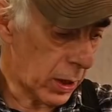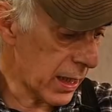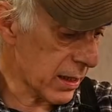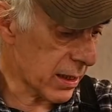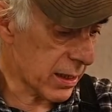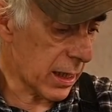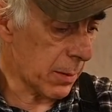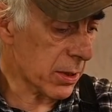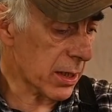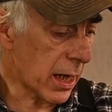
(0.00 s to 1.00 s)
or less the
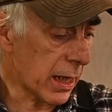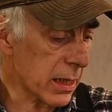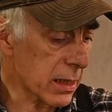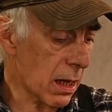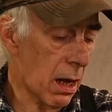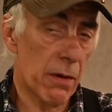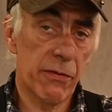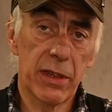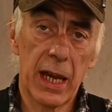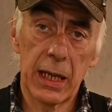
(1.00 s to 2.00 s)
same size
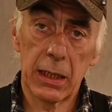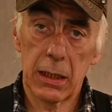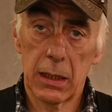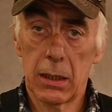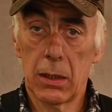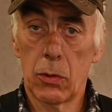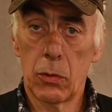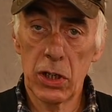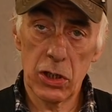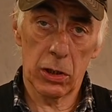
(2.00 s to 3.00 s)
of that
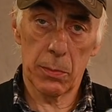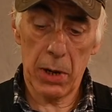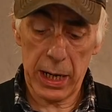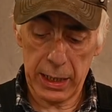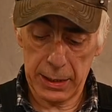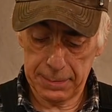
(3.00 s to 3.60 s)
original bracket.